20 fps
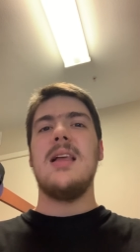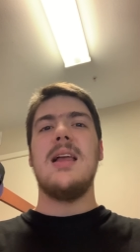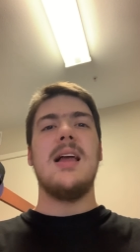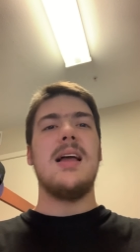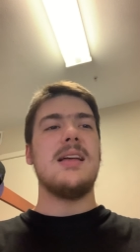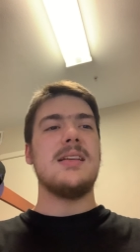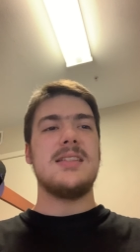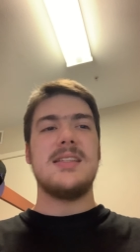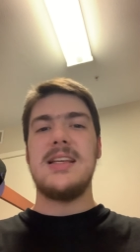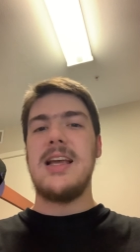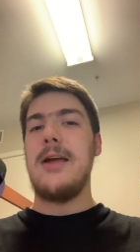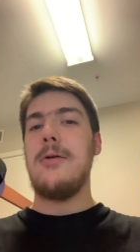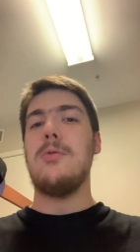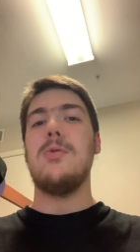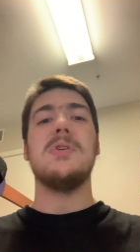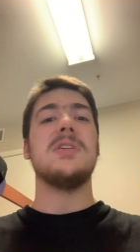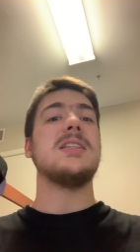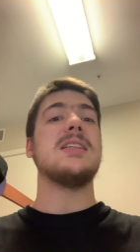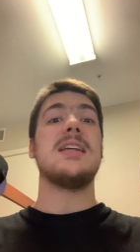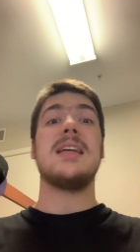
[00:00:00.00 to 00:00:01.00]
LCA
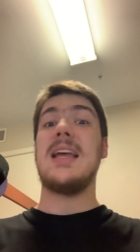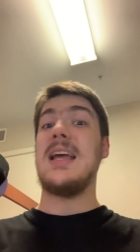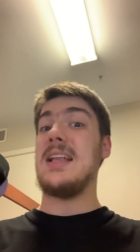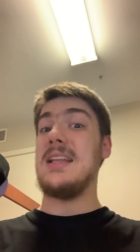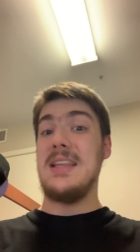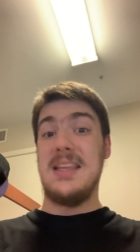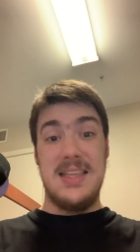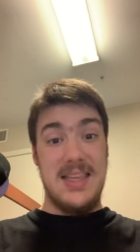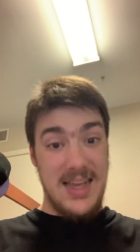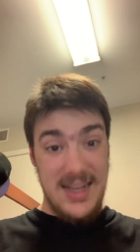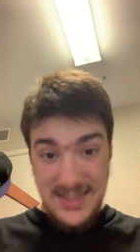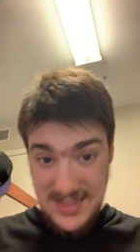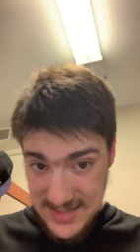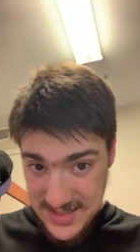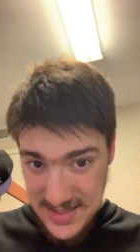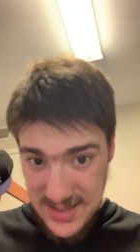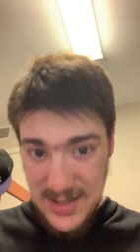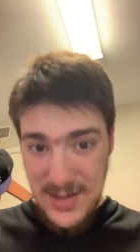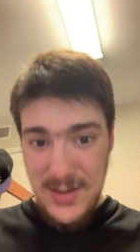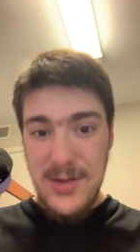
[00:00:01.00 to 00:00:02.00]
once again gets
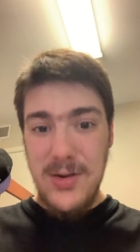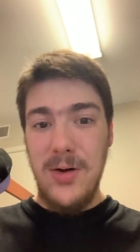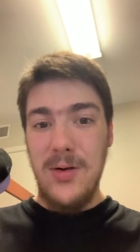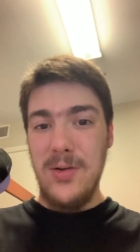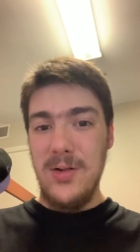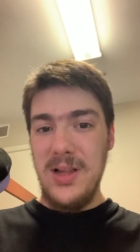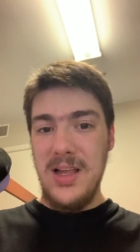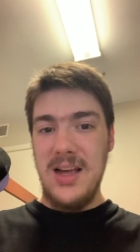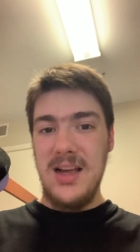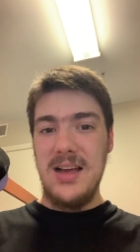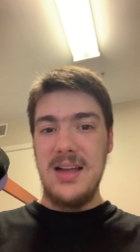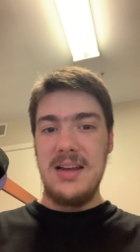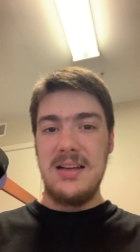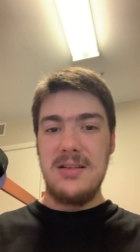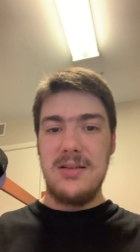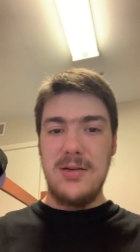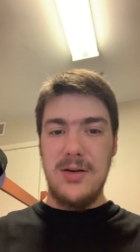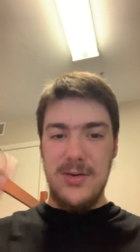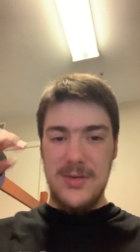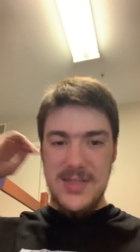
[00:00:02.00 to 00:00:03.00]
to the goal line,
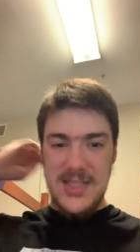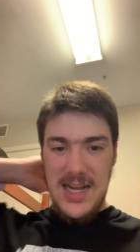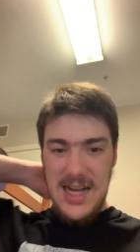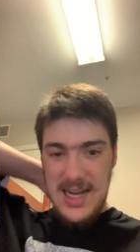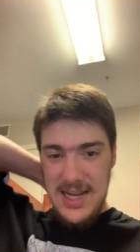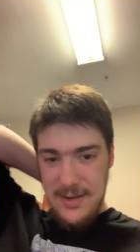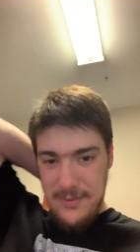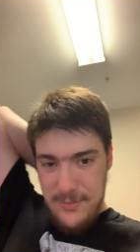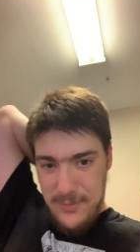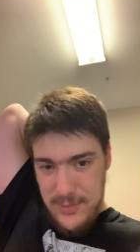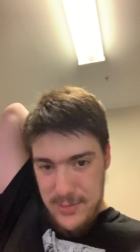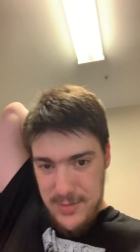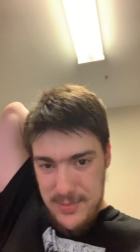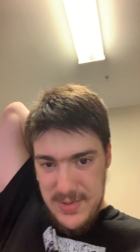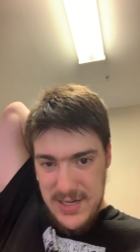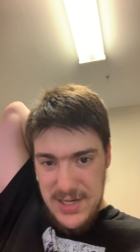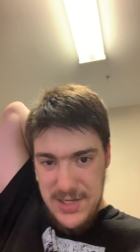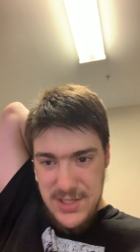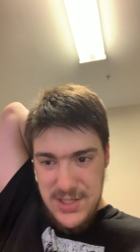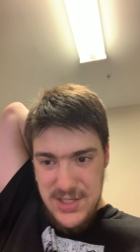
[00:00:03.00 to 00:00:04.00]
goes I
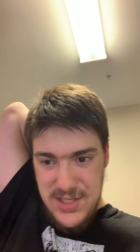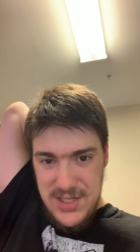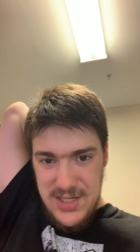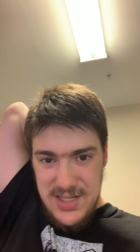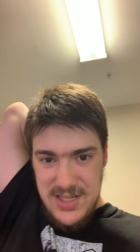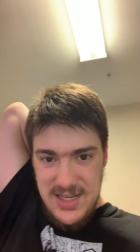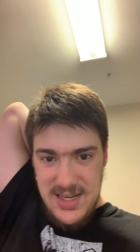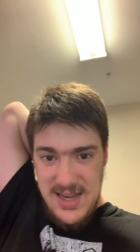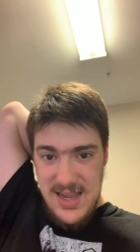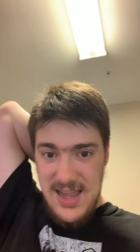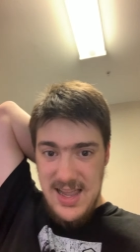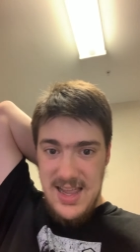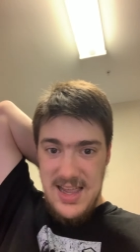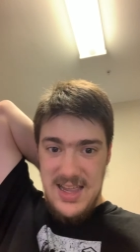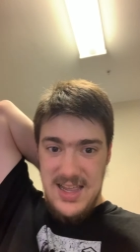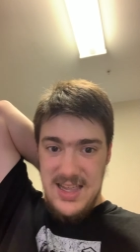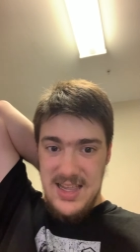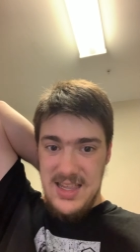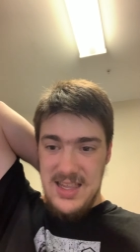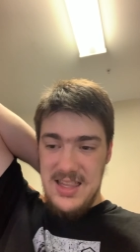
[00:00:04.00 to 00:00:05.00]
formation,
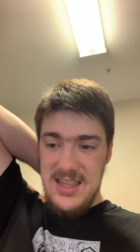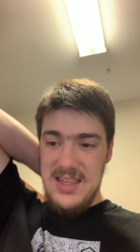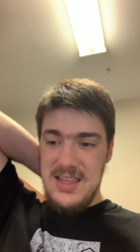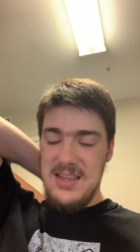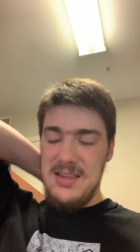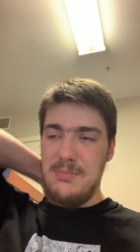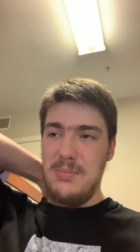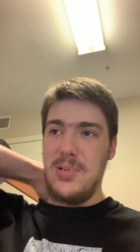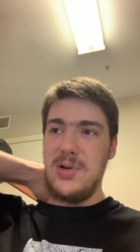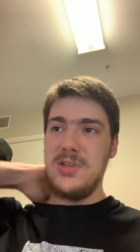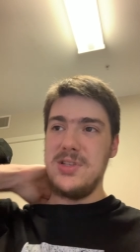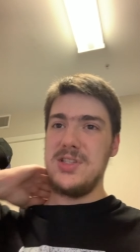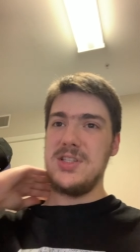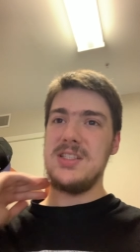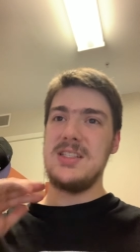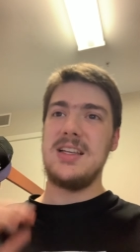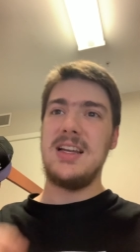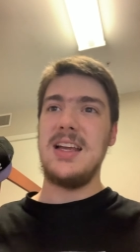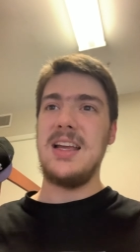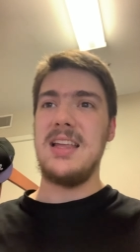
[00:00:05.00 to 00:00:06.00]
and punches
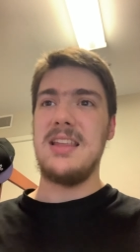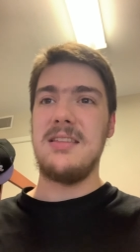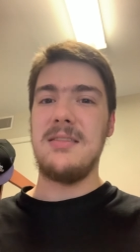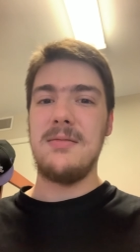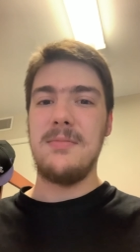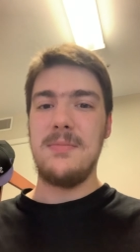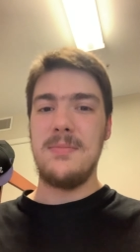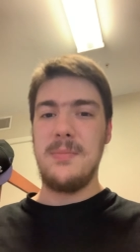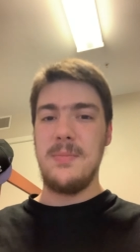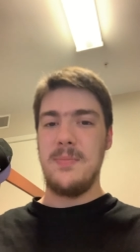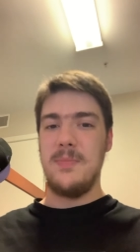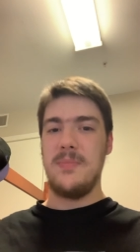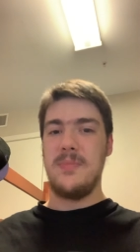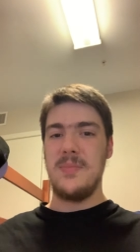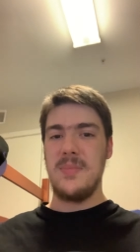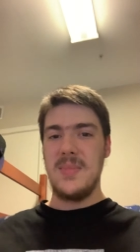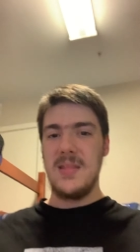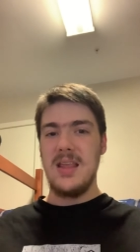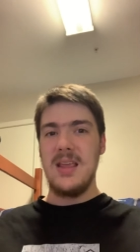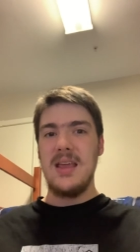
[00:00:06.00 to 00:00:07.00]
it in.
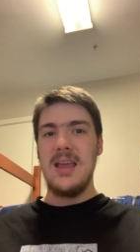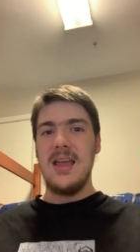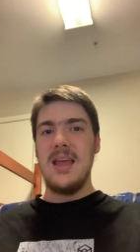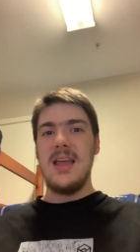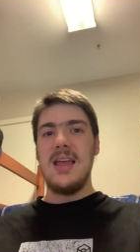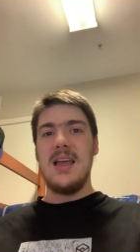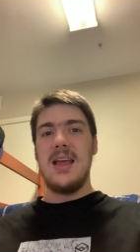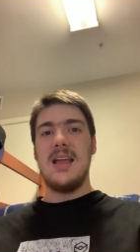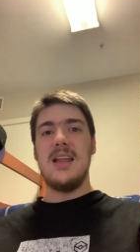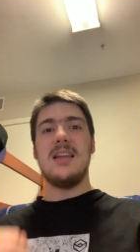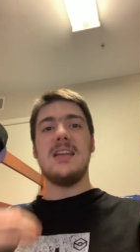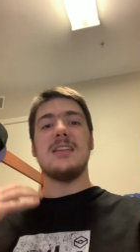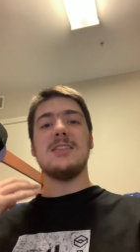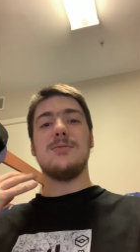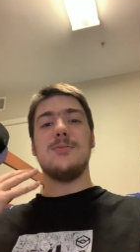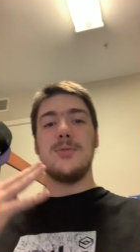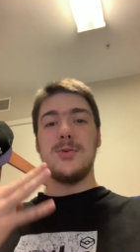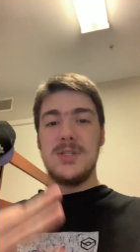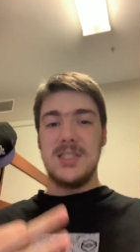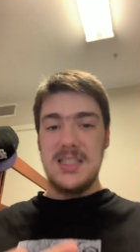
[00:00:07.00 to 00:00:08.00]
And it's
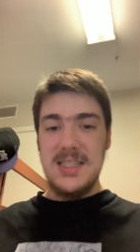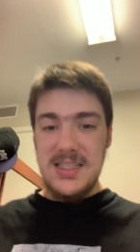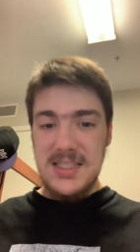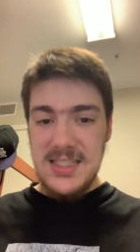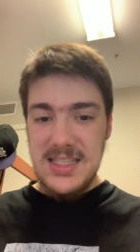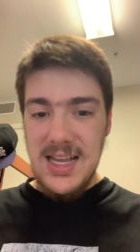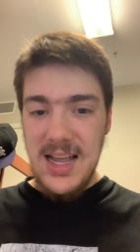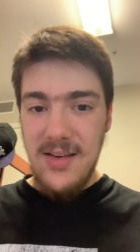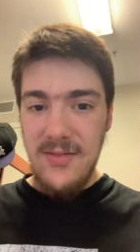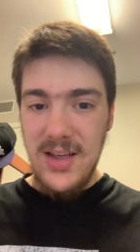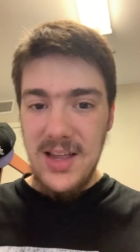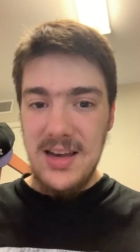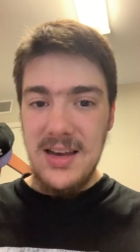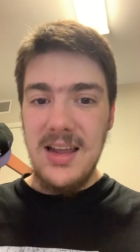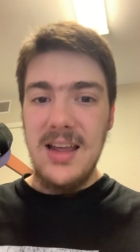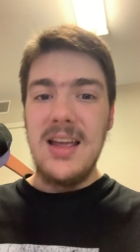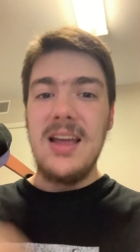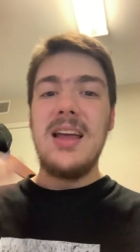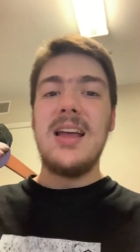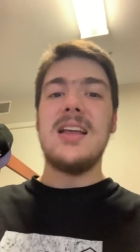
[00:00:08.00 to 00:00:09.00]
14-7,
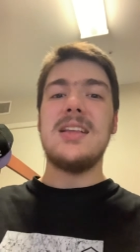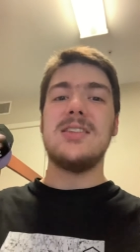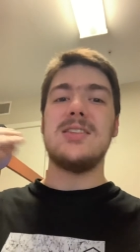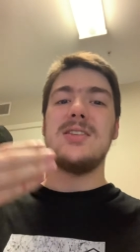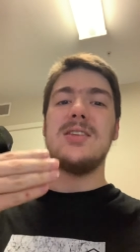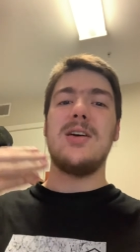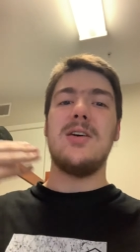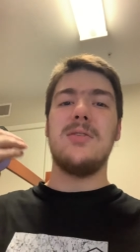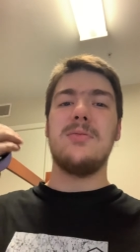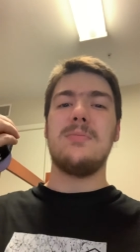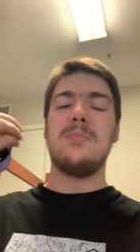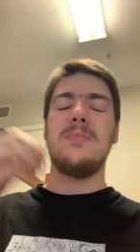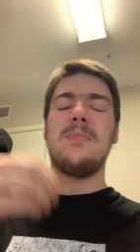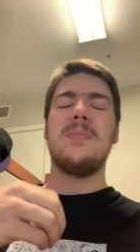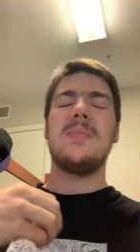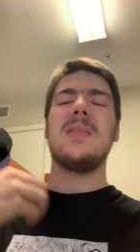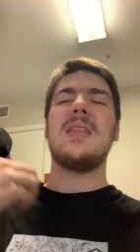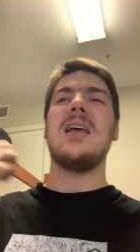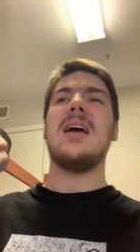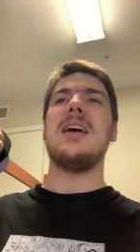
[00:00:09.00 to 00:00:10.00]
and so
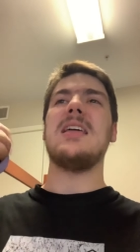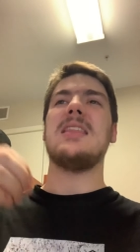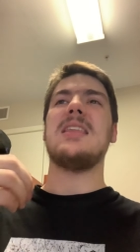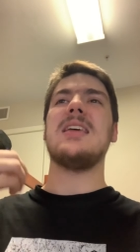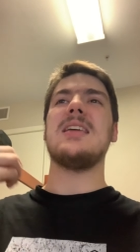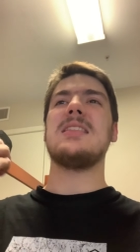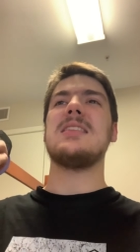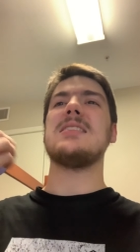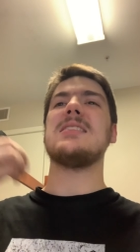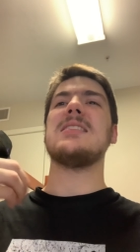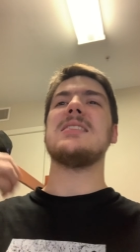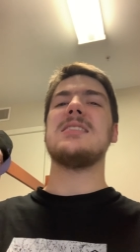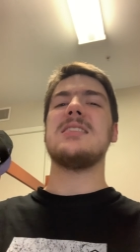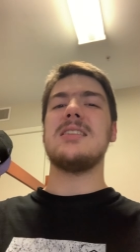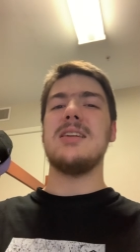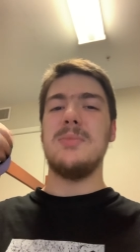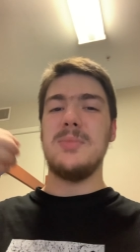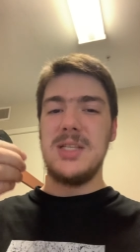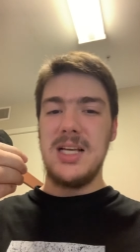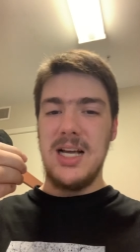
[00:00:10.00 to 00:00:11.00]
I think this is
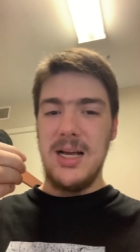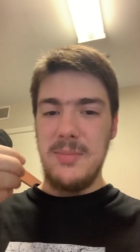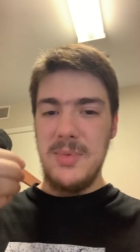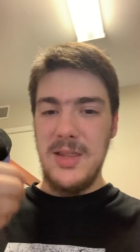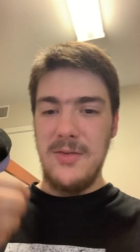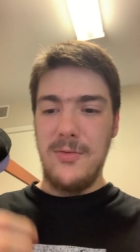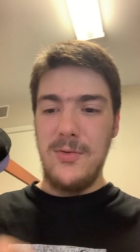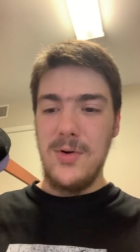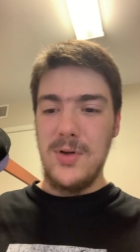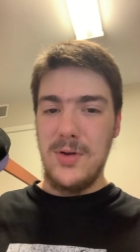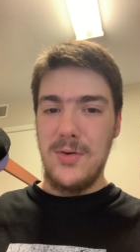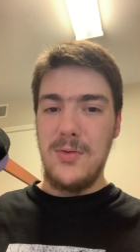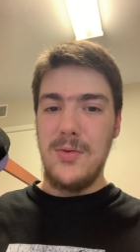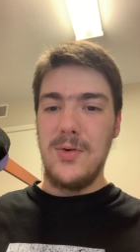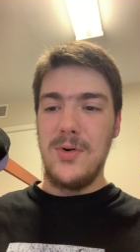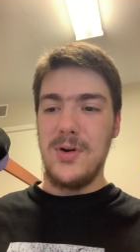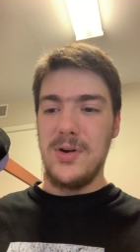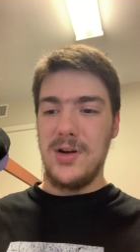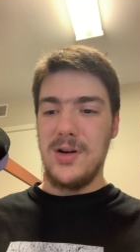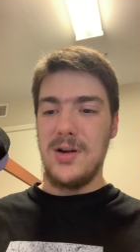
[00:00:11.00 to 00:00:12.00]
sometime in the fourth
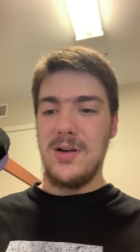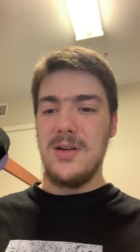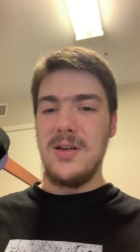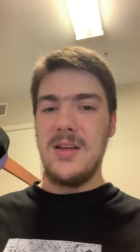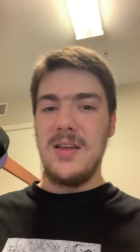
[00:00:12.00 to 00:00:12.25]
quarter.